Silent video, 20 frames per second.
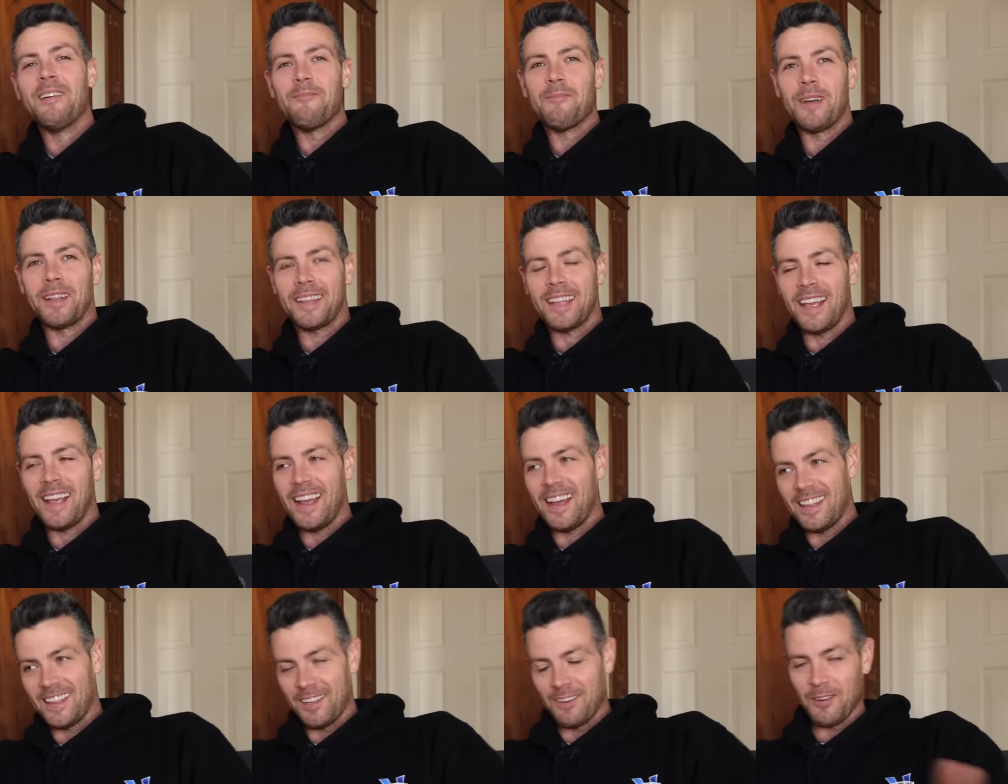but they
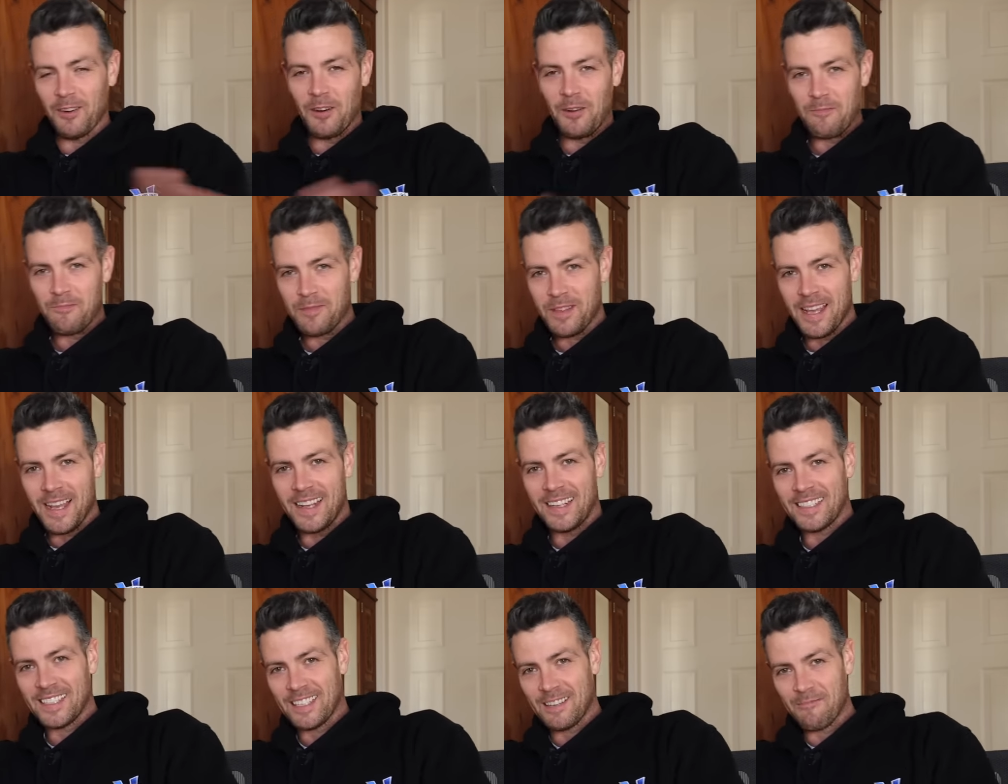had their own
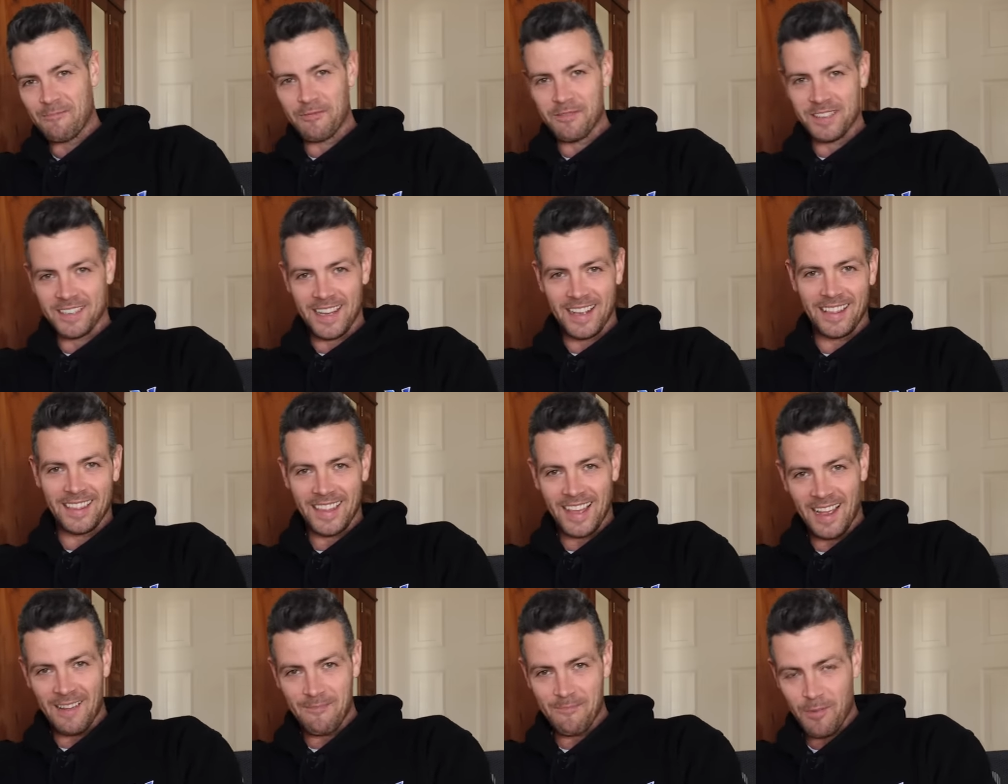plans to
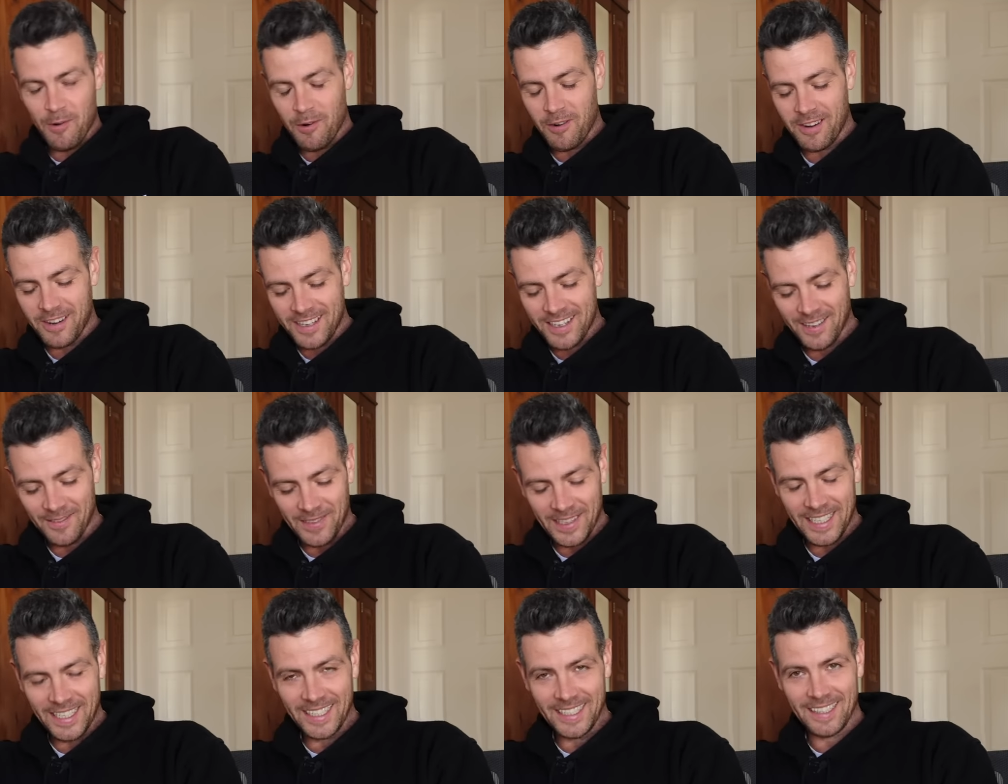present that board to
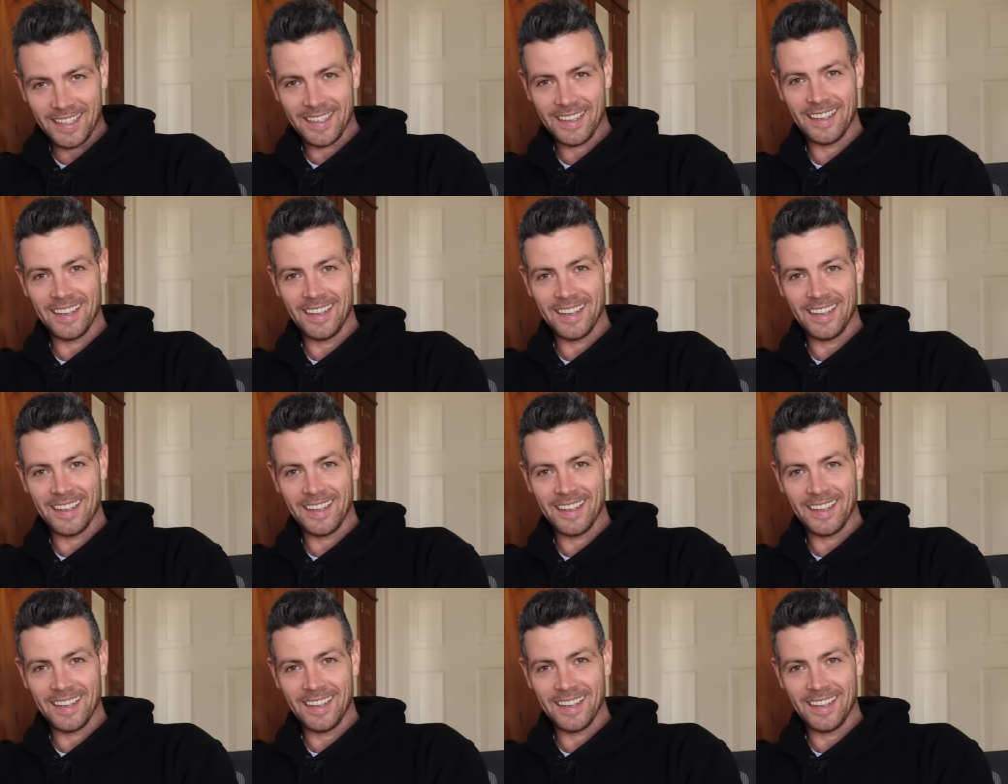me,